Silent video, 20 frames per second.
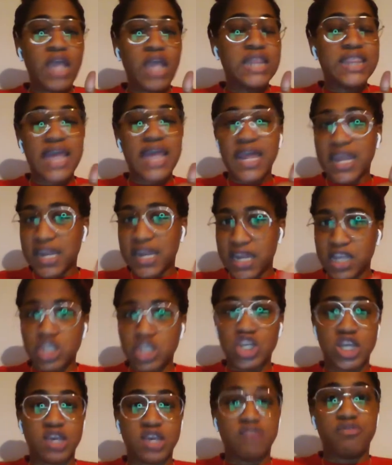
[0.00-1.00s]
That ain't it,
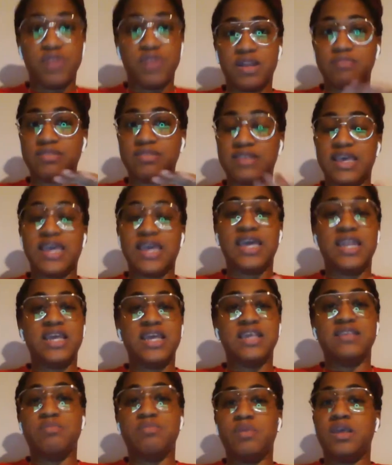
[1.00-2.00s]
chief. What I'm saying
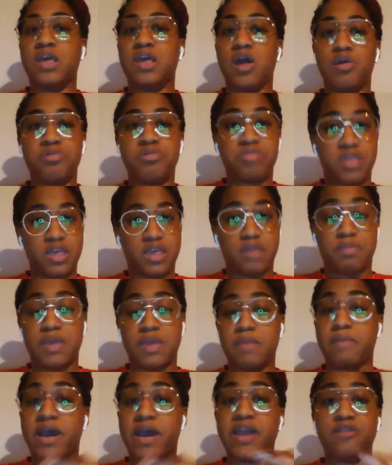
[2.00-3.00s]
is be healthy, be
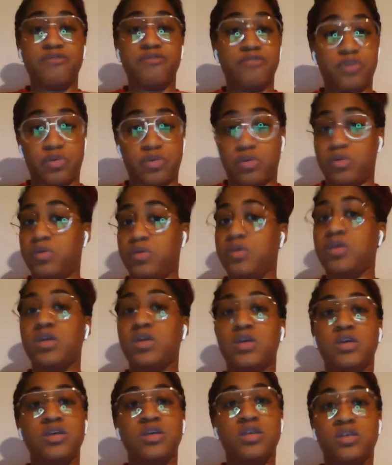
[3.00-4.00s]
mindful,
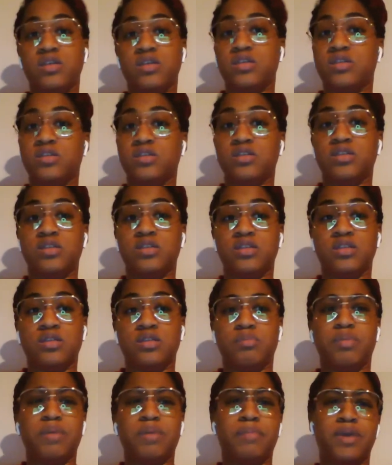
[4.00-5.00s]

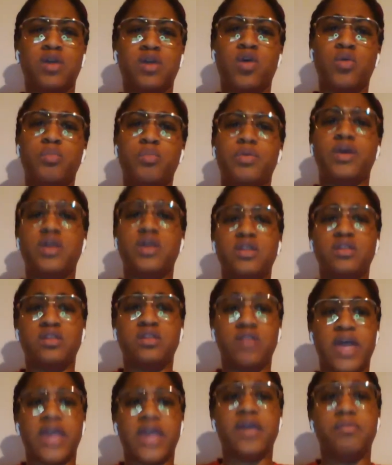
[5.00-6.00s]
but be open.
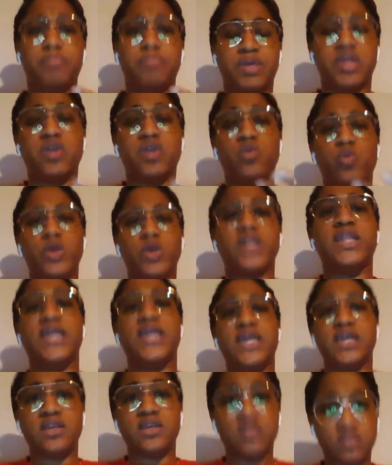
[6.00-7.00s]
Like, be
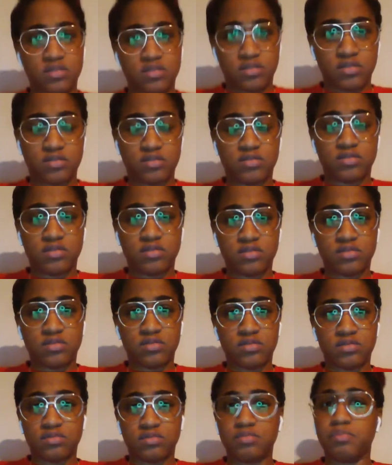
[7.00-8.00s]
willing.
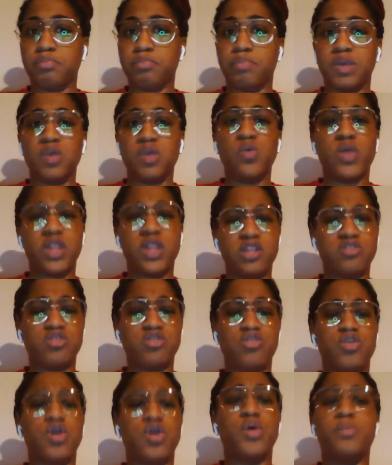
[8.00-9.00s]
Be willing to
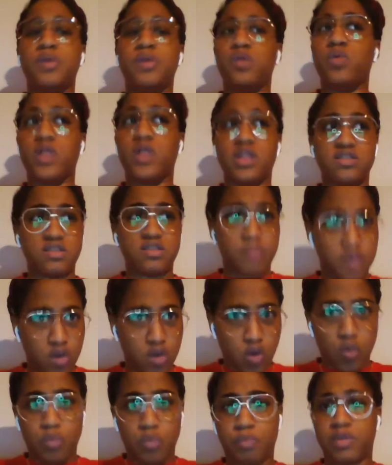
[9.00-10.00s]
grow, be willing to be
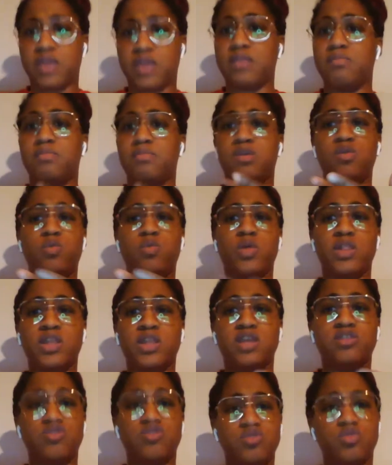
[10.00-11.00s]
open, be
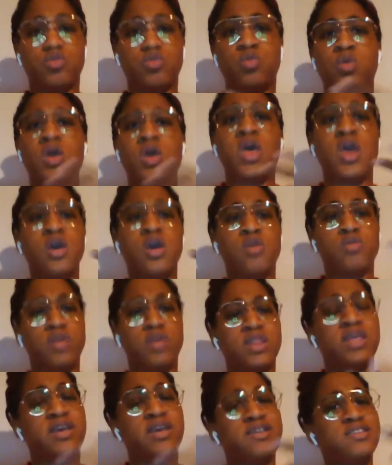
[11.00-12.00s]
willing to
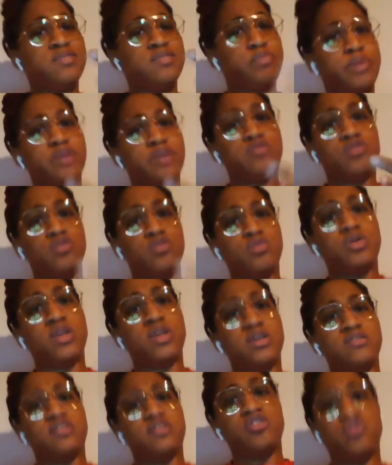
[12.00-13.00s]
really express who it
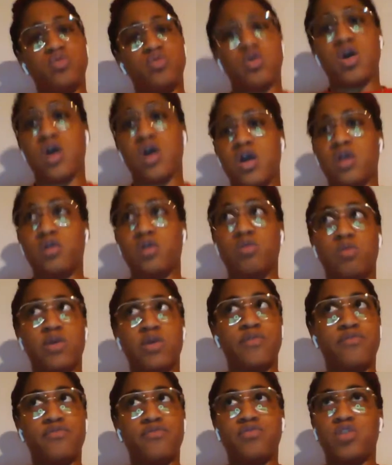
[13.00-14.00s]
is that you are
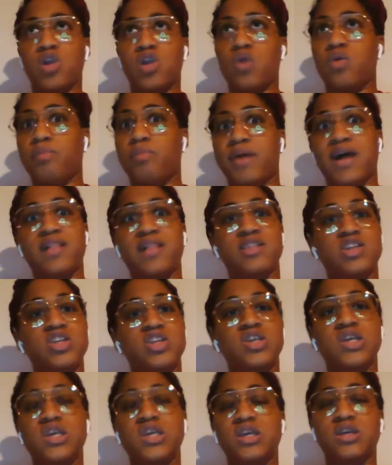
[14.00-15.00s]
with no
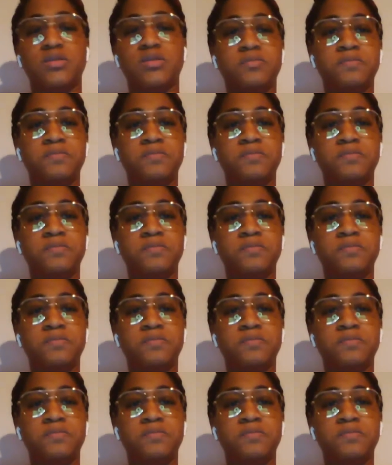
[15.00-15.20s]
apology.